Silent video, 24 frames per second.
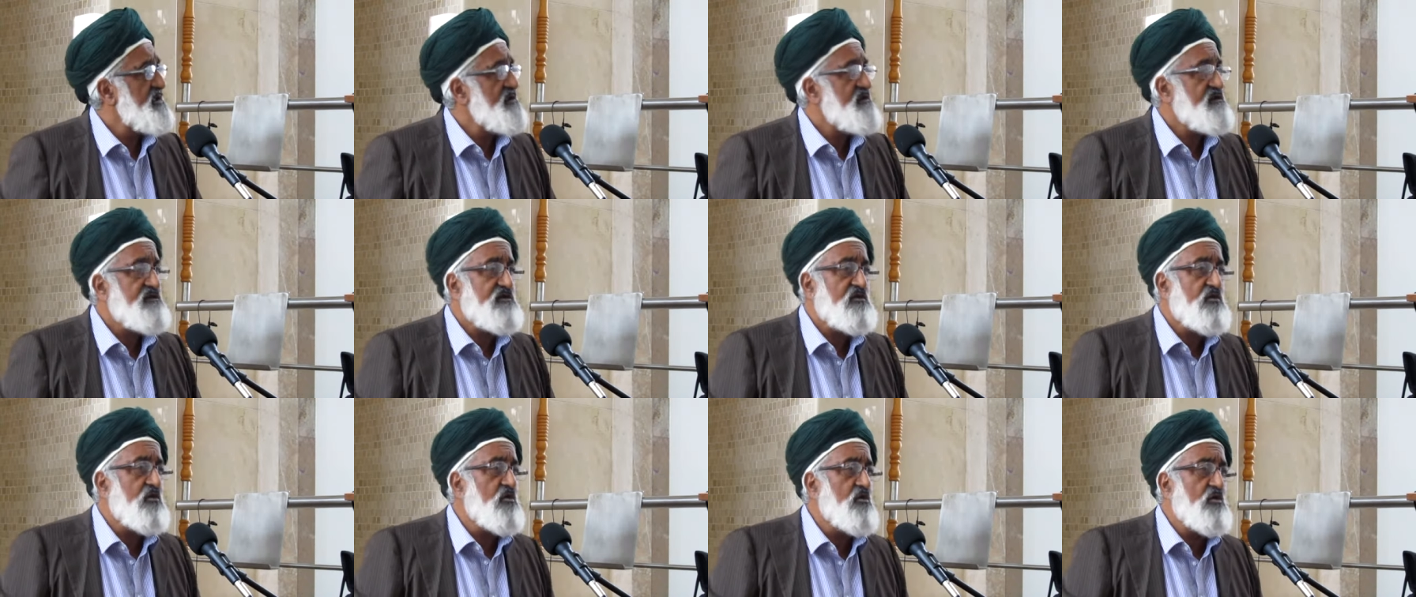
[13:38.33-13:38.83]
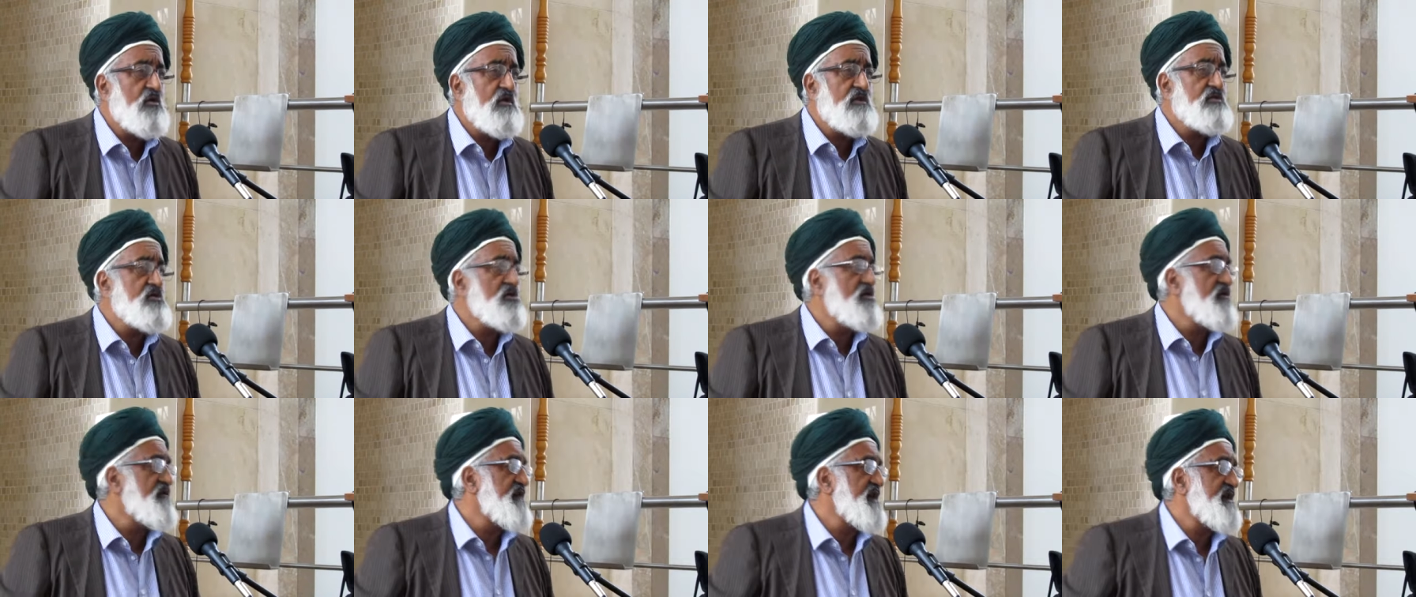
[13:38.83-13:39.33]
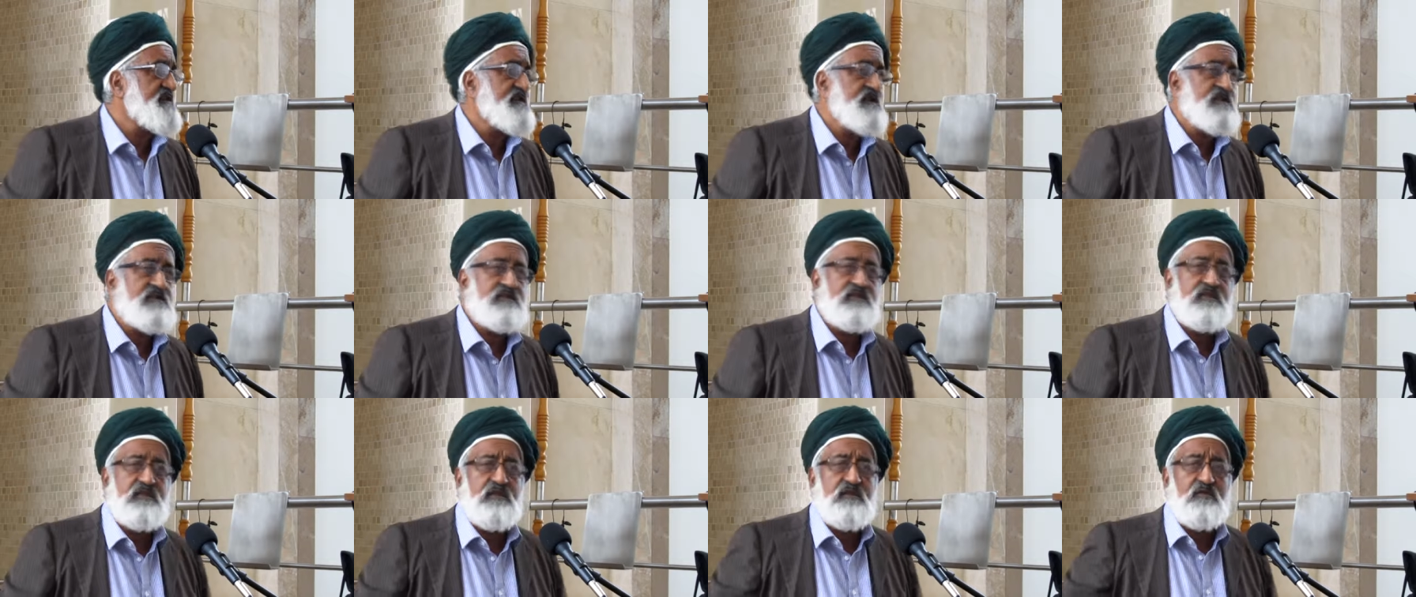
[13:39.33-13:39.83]
school,
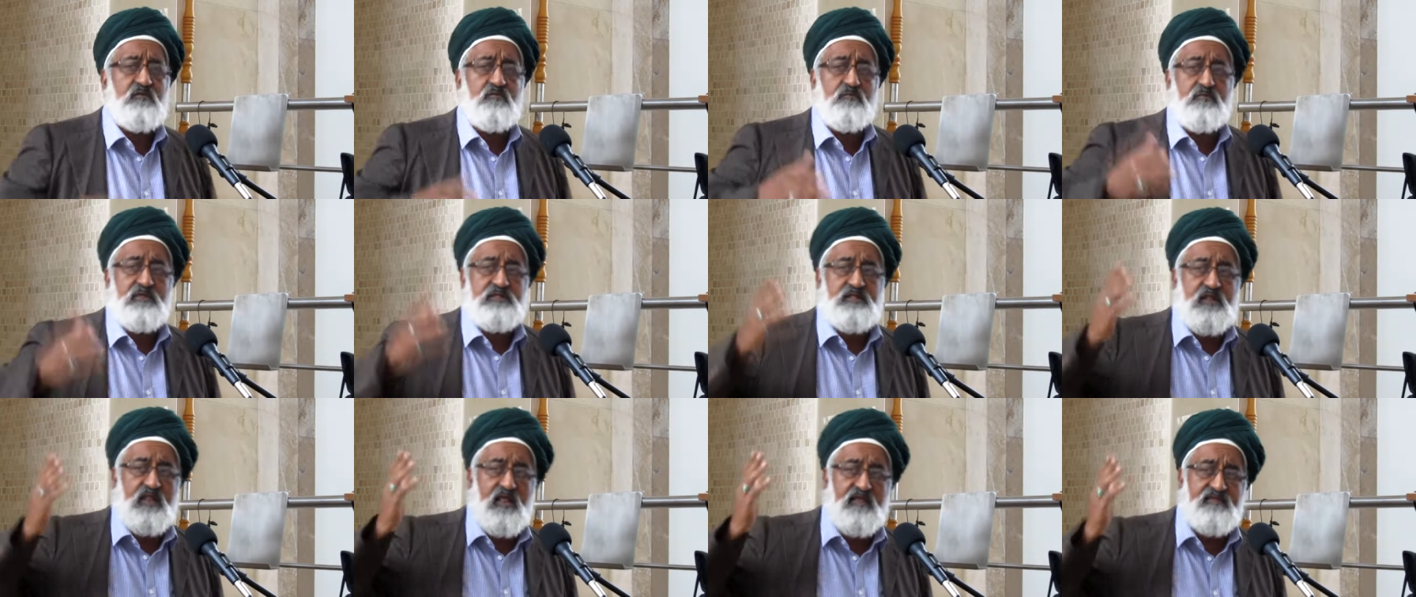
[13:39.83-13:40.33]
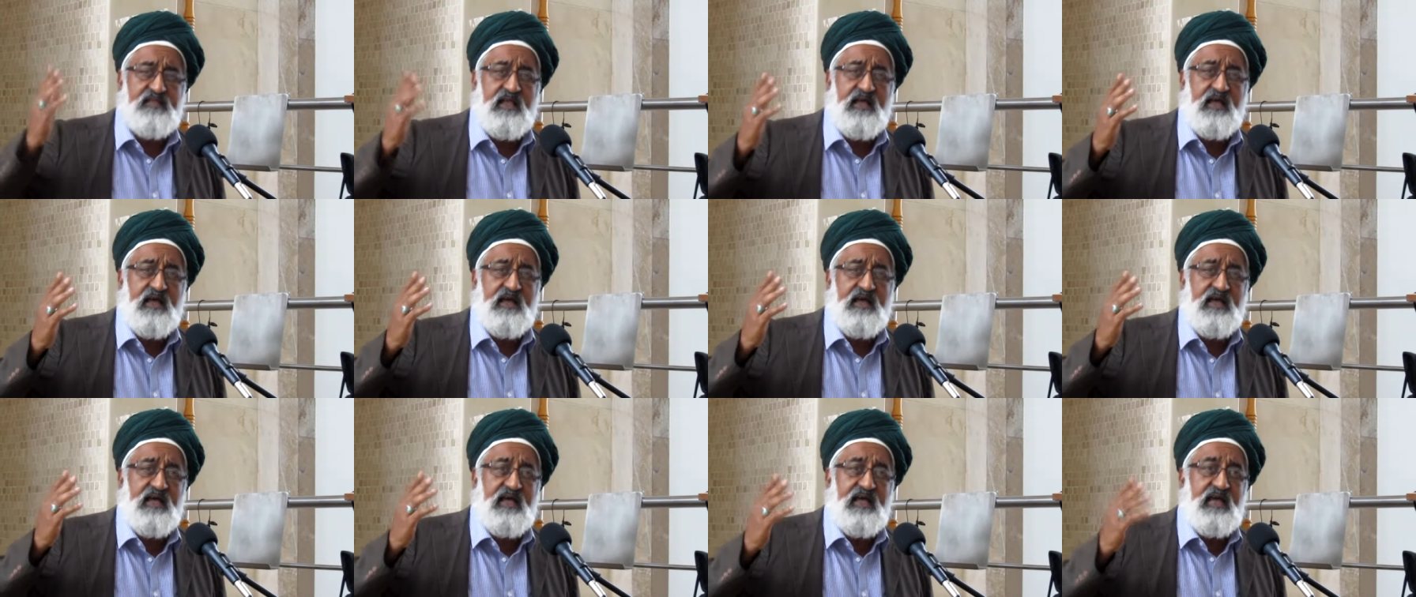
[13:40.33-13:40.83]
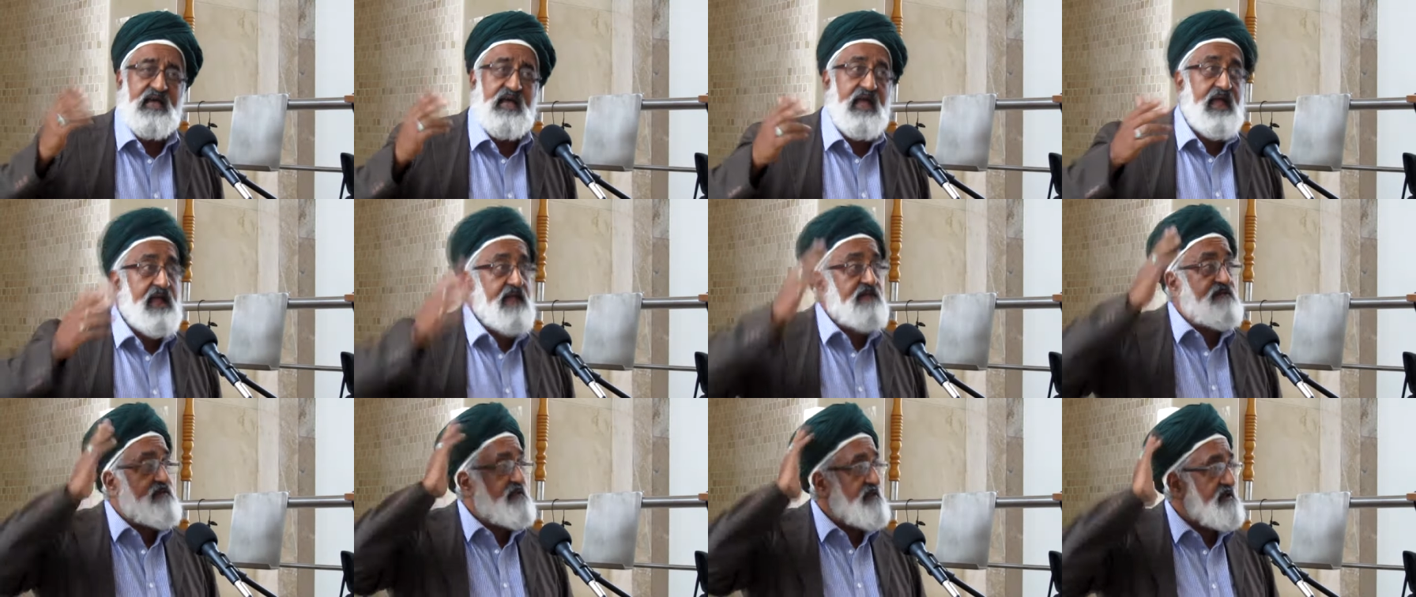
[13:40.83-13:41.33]
university, madrasa
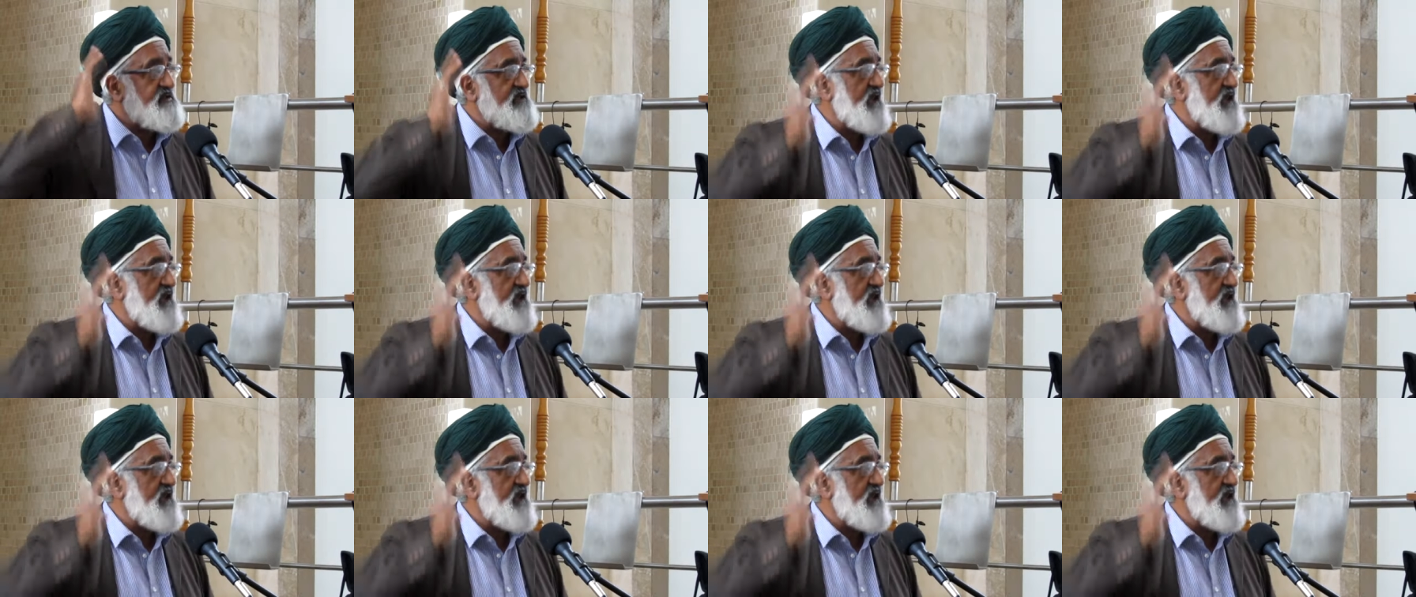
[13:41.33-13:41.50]
at the